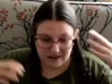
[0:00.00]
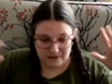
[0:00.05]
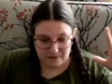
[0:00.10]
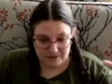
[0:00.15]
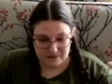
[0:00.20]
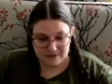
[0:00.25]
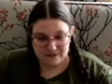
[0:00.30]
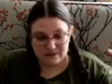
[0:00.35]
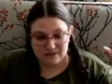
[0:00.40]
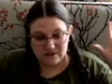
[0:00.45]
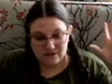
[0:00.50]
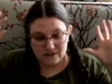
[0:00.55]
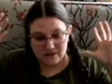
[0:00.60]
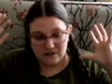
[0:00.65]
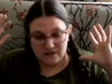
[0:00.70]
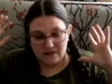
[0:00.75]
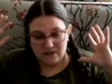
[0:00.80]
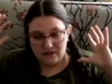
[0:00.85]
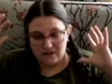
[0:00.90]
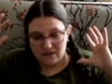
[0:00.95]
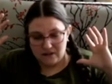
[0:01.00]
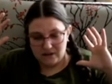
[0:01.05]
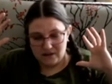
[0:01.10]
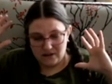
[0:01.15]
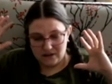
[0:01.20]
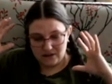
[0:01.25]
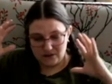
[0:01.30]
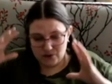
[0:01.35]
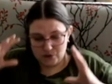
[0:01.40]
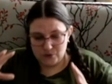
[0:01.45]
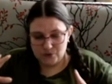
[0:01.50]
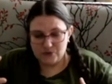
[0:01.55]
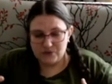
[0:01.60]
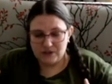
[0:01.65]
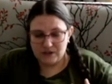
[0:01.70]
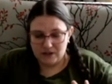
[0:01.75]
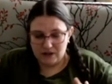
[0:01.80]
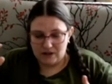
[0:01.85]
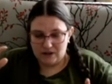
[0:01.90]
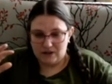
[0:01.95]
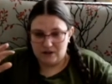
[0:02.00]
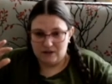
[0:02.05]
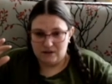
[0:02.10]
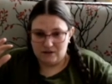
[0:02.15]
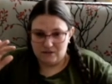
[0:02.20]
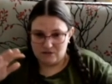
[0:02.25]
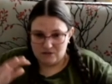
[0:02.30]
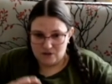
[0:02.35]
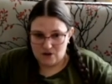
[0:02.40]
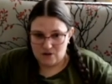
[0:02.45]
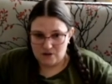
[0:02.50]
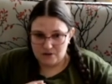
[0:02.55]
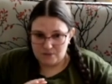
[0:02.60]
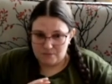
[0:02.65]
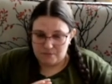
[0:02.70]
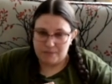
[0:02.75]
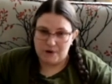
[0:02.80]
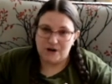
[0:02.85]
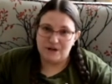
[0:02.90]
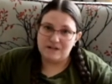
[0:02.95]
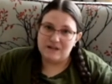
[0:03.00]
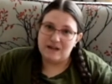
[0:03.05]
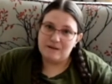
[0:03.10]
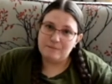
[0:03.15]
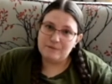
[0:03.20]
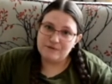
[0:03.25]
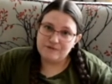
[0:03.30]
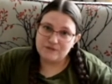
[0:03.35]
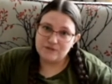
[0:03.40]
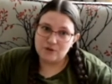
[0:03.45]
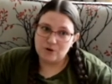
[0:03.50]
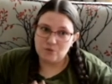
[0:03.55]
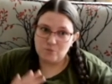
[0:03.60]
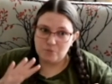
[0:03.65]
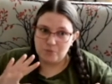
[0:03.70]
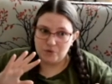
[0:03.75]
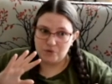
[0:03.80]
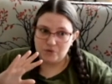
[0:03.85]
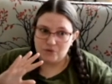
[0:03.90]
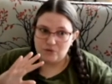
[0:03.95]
Anyways, using a solid bar type of soap